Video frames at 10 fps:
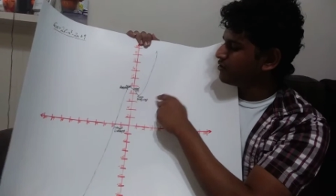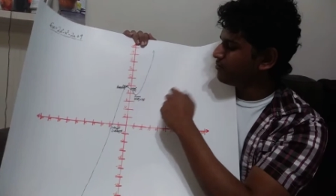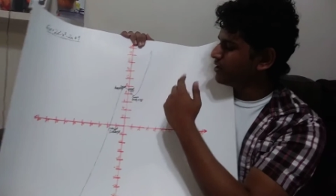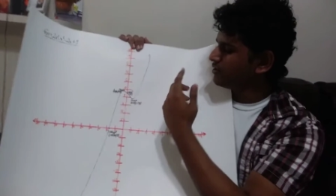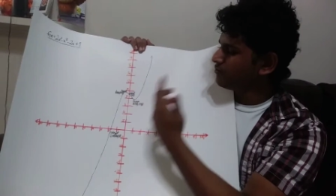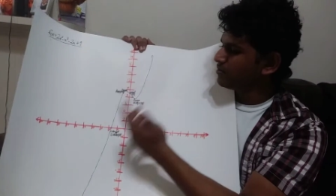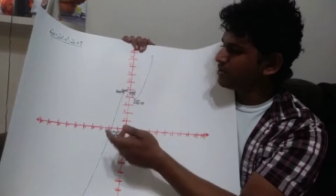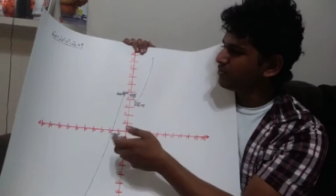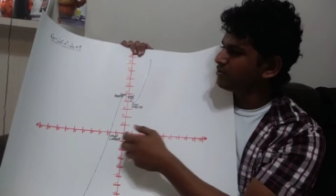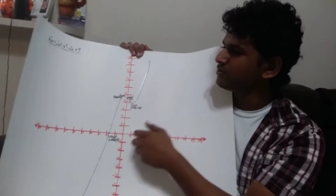meeting new
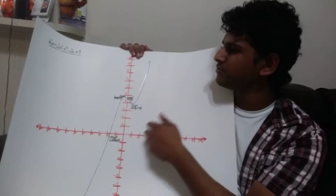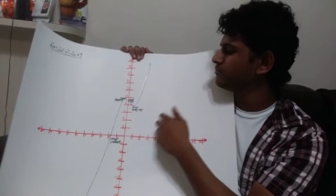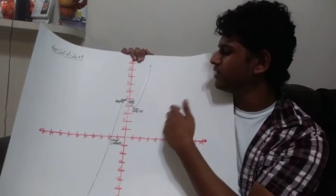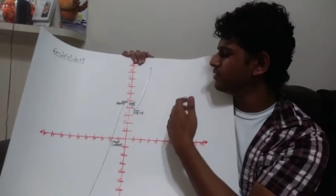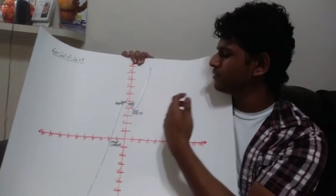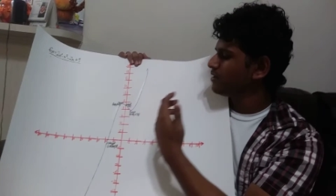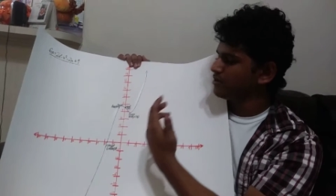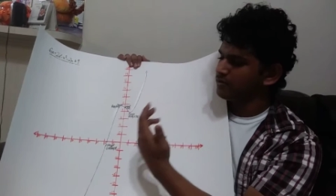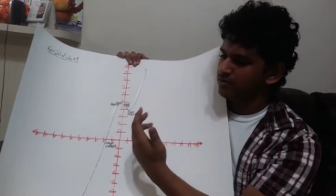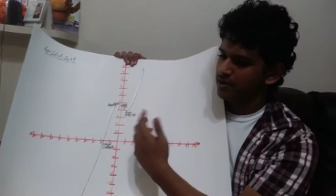people,
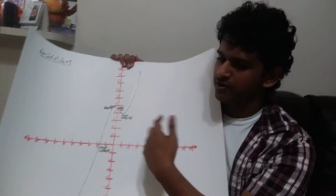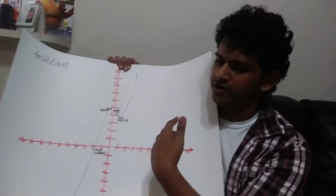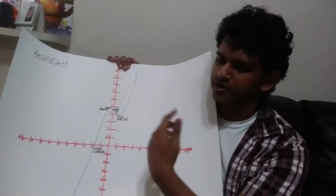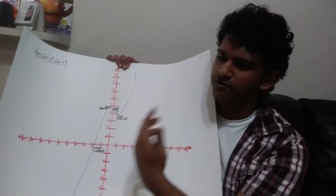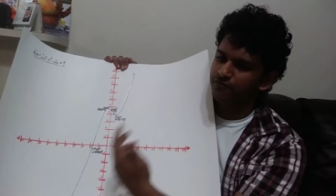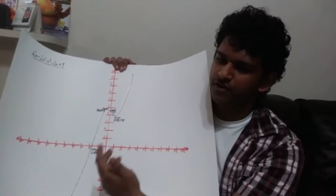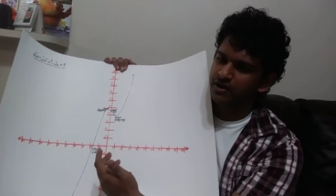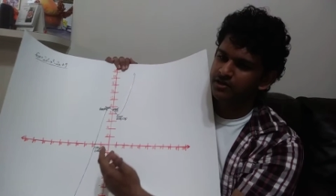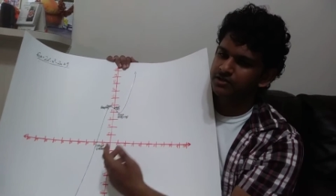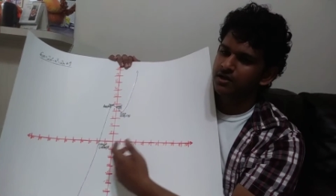creating new
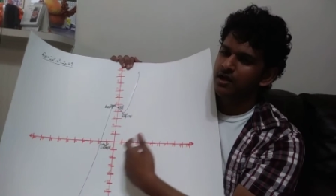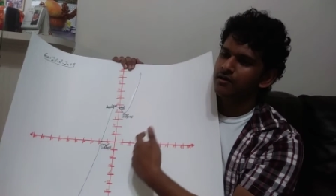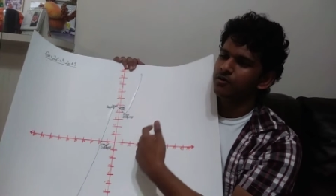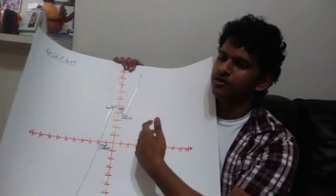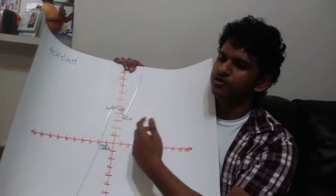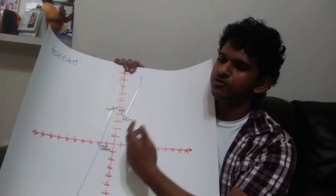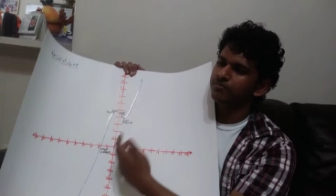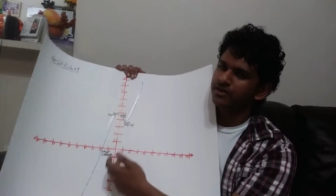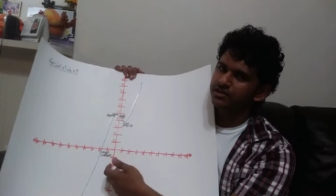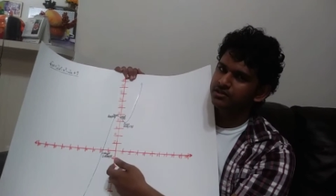friends, going to new
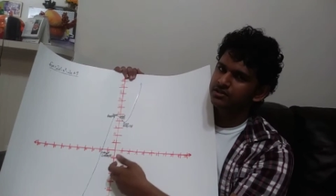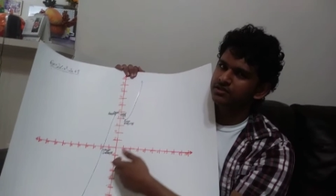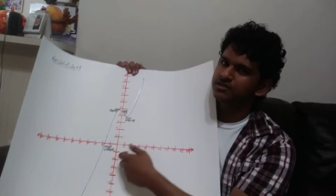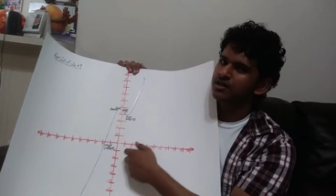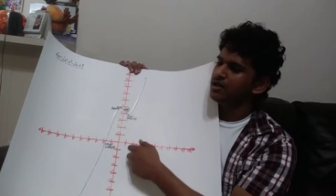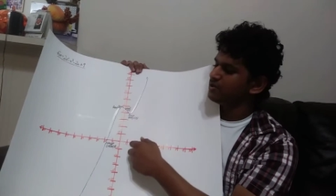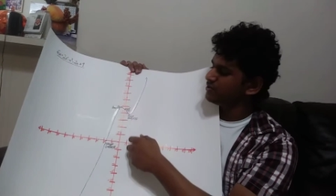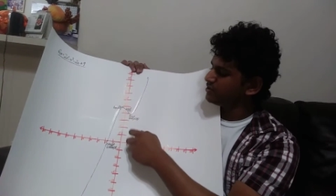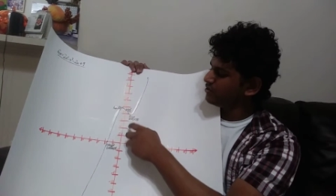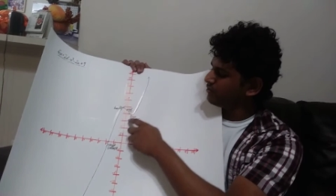places,
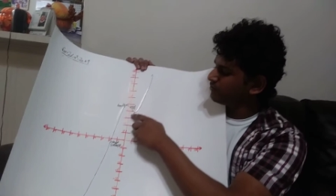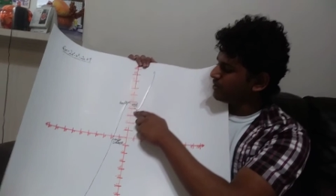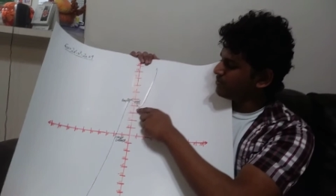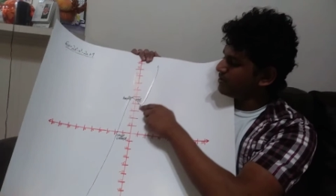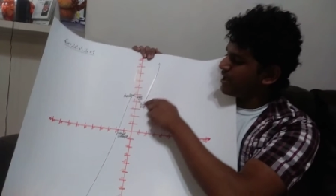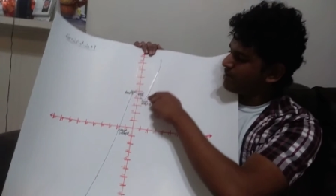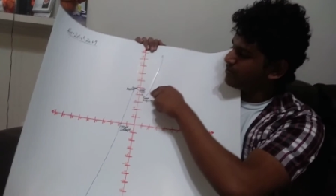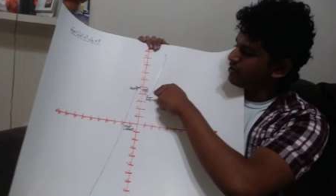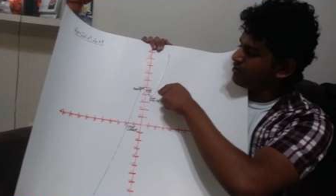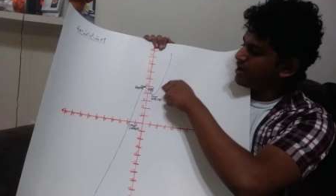which, made me
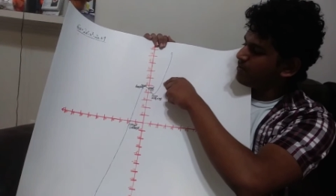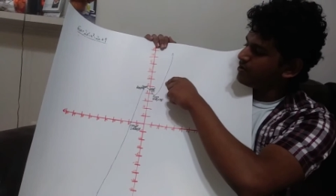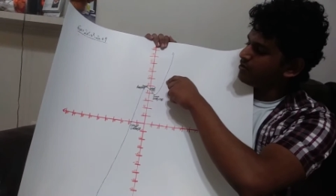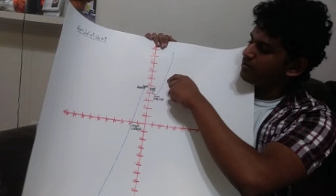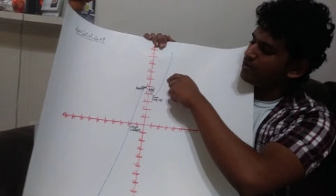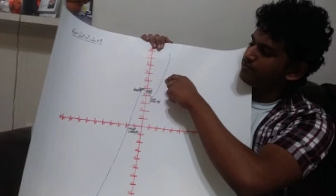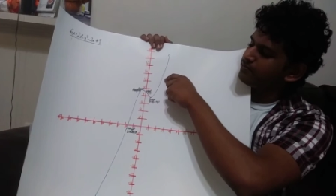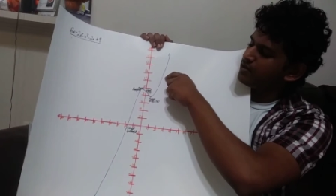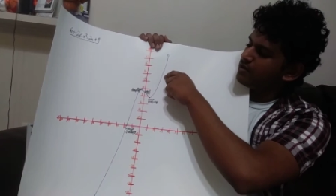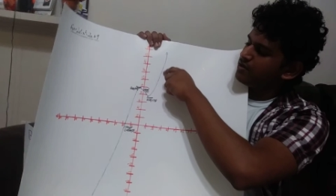happier and happier. And
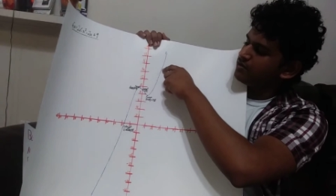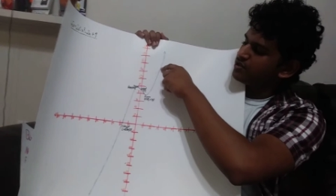this